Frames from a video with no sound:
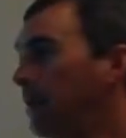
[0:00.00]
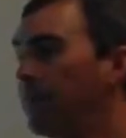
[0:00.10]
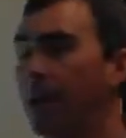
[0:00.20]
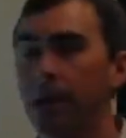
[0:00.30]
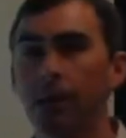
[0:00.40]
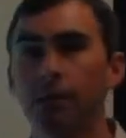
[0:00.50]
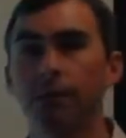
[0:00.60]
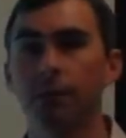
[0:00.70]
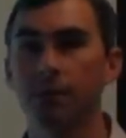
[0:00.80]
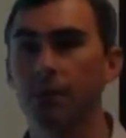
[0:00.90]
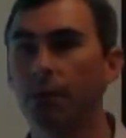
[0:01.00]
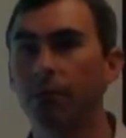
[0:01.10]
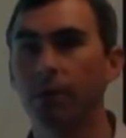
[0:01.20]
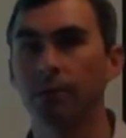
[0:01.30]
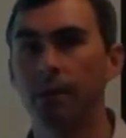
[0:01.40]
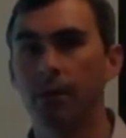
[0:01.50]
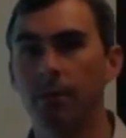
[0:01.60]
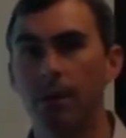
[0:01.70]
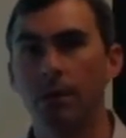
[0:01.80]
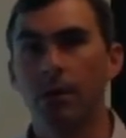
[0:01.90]
banking for software
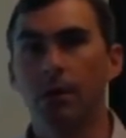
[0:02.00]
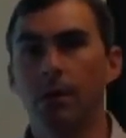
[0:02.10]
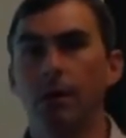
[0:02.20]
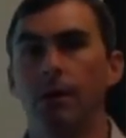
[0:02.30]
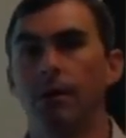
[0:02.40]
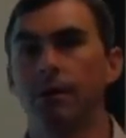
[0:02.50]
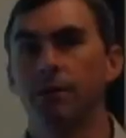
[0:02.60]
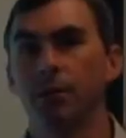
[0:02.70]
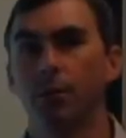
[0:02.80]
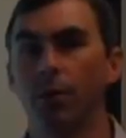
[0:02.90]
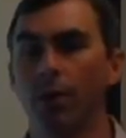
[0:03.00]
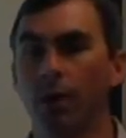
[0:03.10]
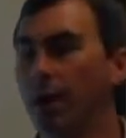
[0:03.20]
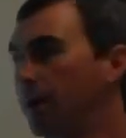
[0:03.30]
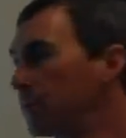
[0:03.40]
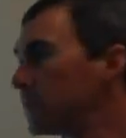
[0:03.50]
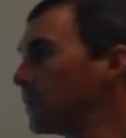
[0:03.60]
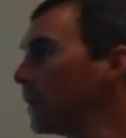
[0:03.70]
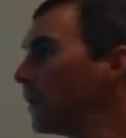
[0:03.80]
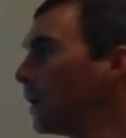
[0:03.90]
development of certain
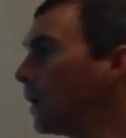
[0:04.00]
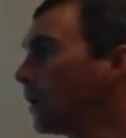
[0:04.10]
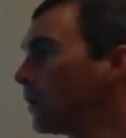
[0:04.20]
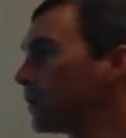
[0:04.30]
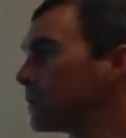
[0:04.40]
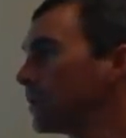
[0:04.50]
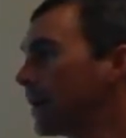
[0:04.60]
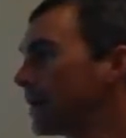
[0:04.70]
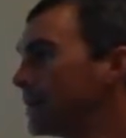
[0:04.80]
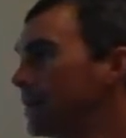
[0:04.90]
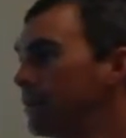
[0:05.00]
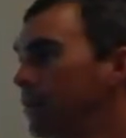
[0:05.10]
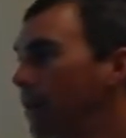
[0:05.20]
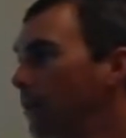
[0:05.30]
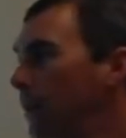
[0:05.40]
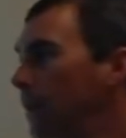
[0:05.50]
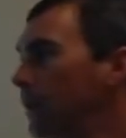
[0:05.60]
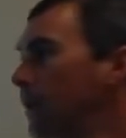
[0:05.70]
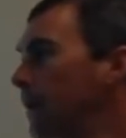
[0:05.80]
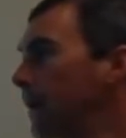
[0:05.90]
programs, and also in IT
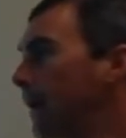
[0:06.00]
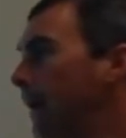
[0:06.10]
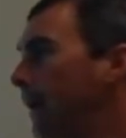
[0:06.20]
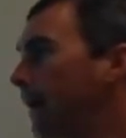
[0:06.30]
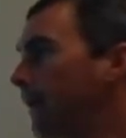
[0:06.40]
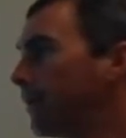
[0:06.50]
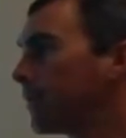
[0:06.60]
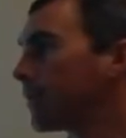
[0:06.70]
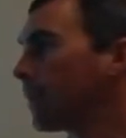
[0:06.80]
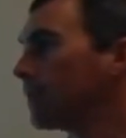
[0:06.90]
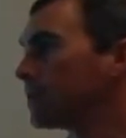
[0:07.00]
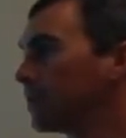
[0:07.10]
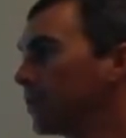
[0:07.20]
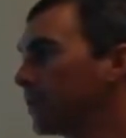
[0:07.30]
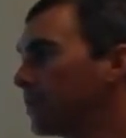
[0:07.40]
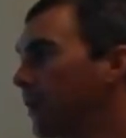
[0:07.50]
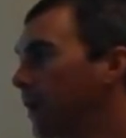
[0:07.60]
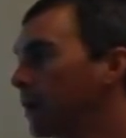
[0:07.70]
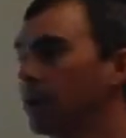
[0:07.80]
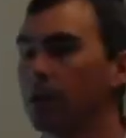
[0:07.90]
development. Similar to
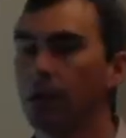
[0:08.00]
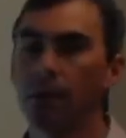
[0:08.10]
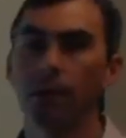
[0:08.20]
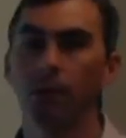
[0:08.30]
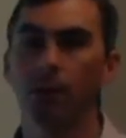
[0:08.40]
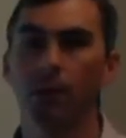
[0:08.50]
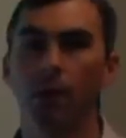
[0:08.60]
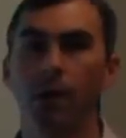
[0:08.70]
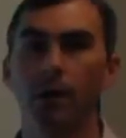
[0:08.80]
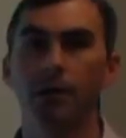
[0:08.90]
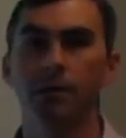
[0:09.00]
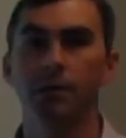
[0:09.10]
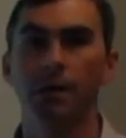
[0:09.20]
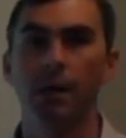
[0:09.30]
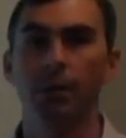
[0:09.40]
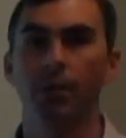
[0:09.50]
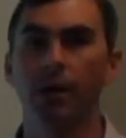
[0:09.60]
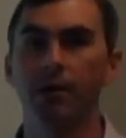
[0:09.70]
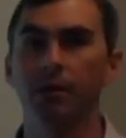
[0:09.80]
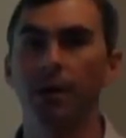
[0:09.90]
banking, anything that requires
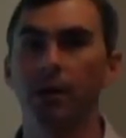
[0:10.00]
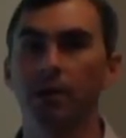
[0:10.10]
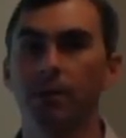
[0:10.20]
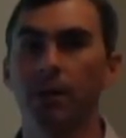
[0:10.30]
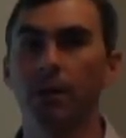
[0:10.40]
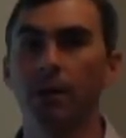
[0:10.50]
project management,